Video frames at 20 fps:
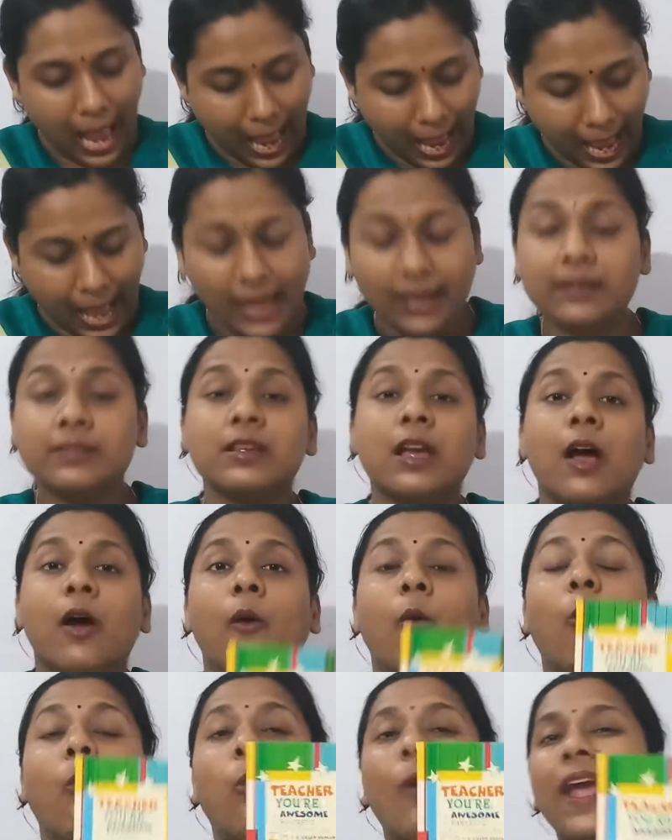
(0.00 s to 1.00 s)
And
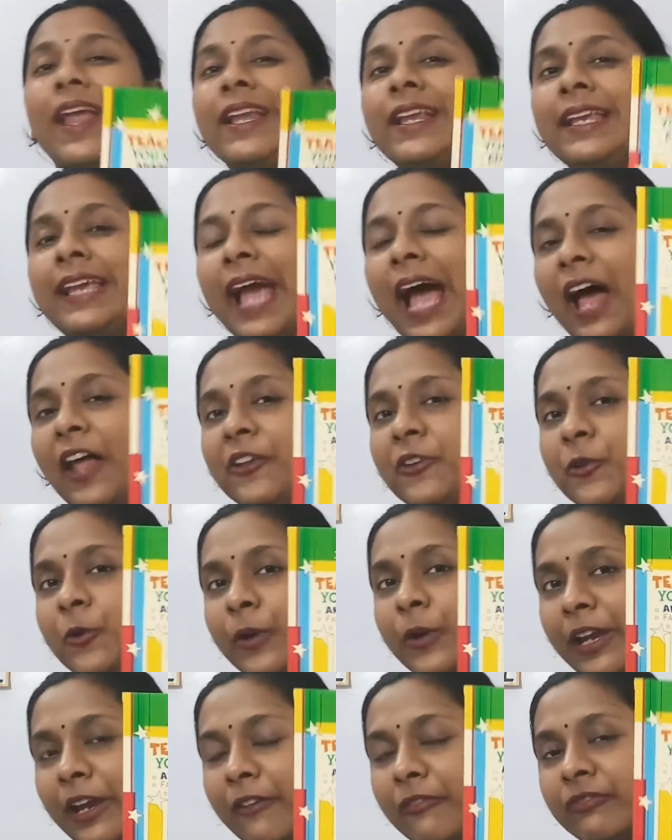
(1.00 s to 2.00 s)
when can
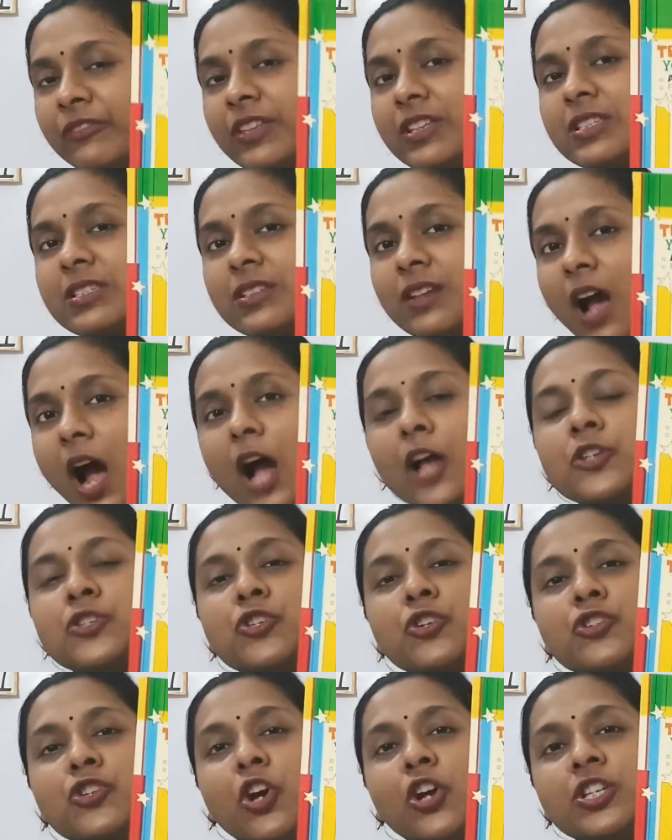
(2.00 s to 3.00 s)
you give this card
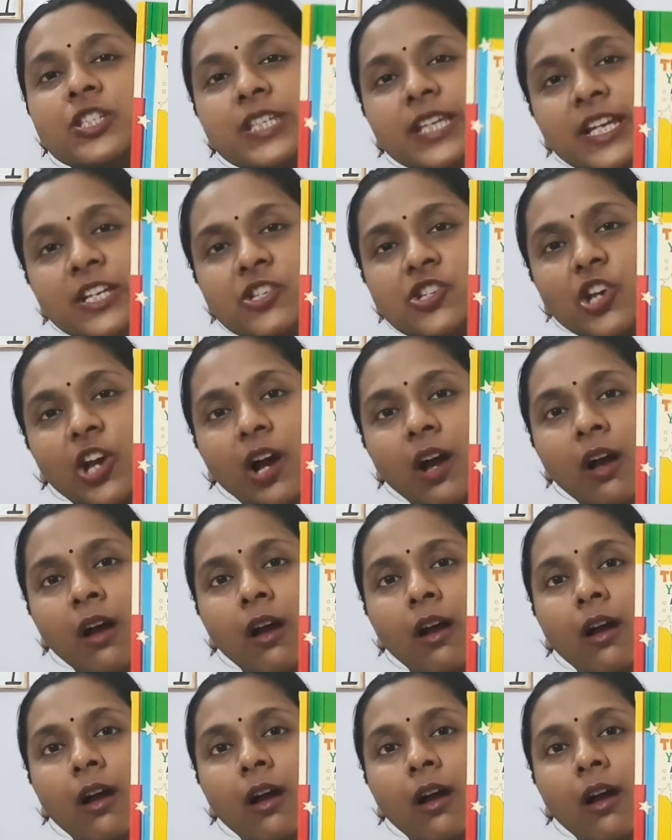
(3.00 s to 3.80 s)
to your teacher?